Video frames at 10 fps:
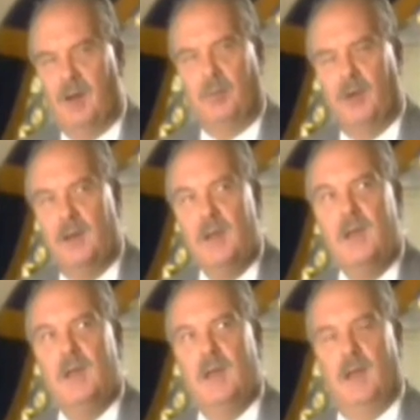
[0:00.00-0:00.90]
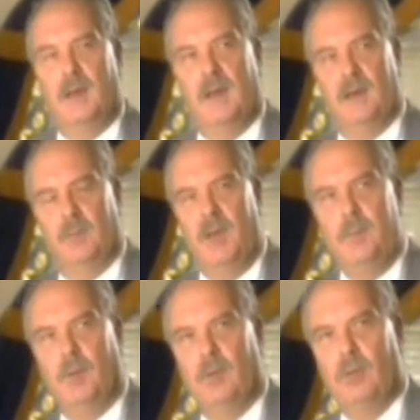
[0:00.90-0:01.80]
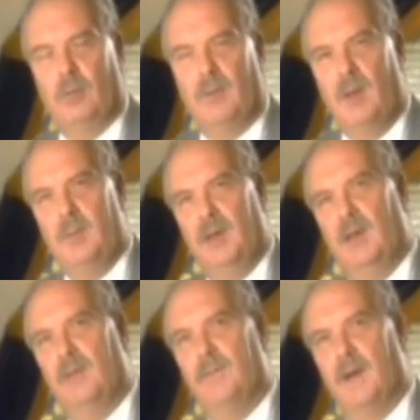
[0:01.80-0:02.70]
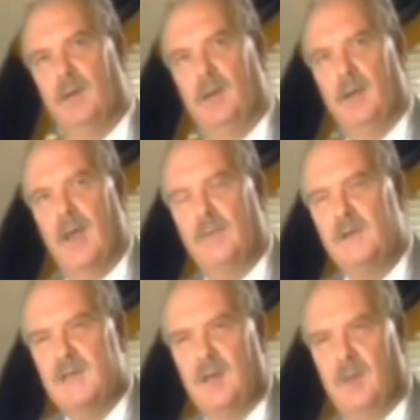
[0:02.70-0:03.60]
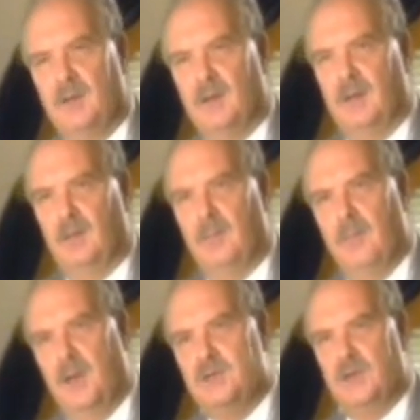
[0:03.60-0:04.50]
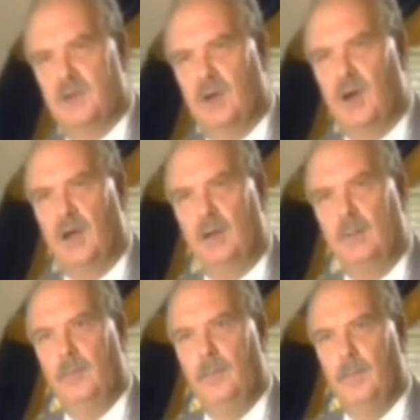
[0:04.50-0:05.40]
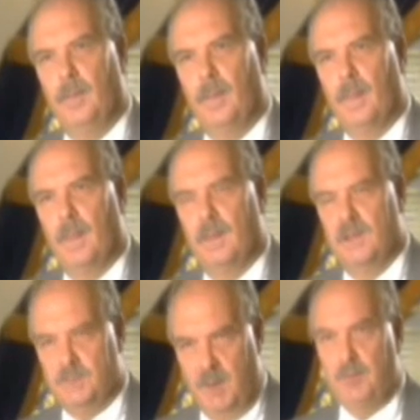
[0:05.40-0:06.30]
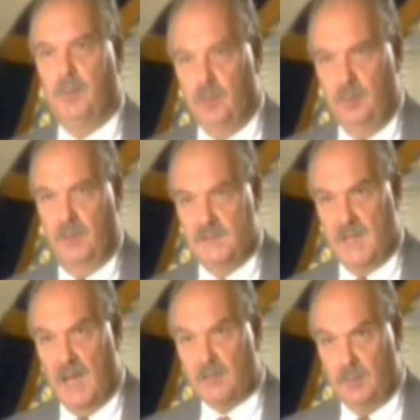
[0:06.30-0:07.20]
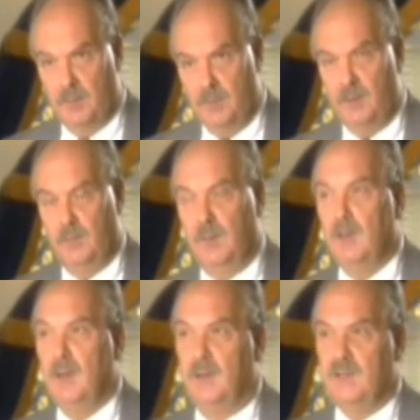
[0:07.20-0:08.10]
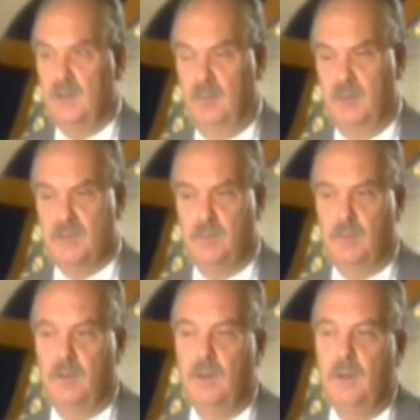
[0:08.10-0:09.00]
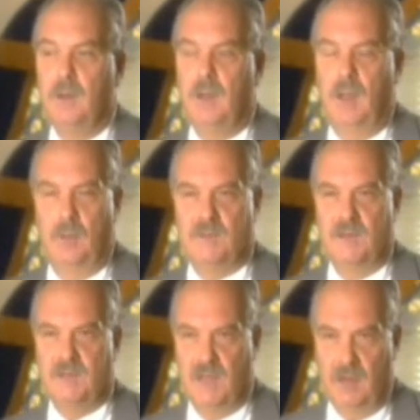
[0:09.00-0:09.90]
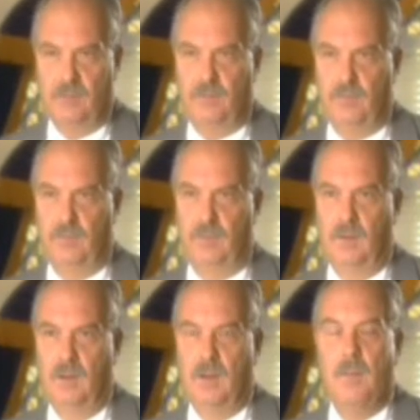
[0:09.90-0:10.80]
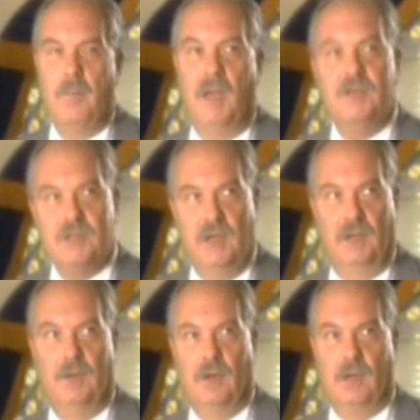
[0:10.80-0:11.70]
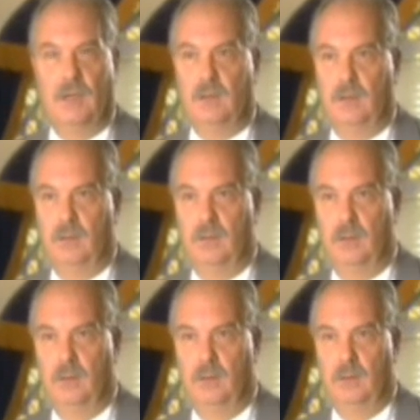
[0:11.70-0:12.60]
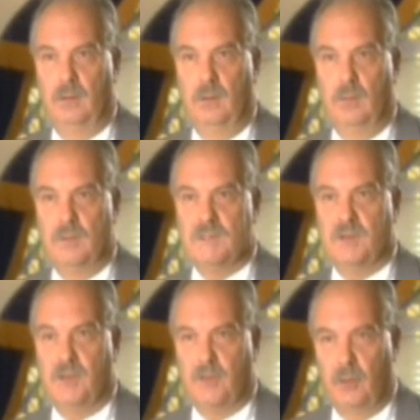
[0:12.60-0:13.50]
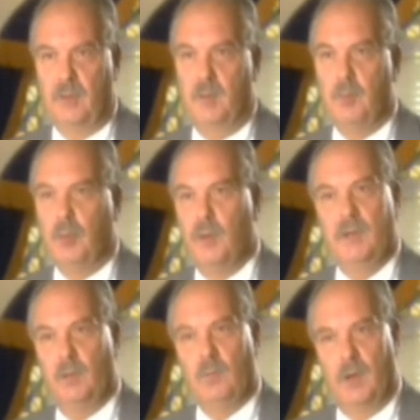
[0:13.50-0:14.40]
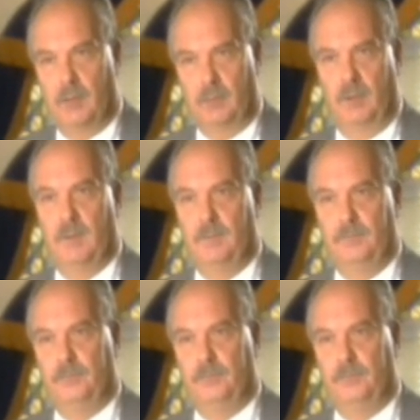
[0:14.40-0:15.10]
how to pray. And then the people who were around me, every time I'd mention God, these people who had attacked me and beaten me, every time I'd mention God, it was as if mentioning God was throwing boiling water on them.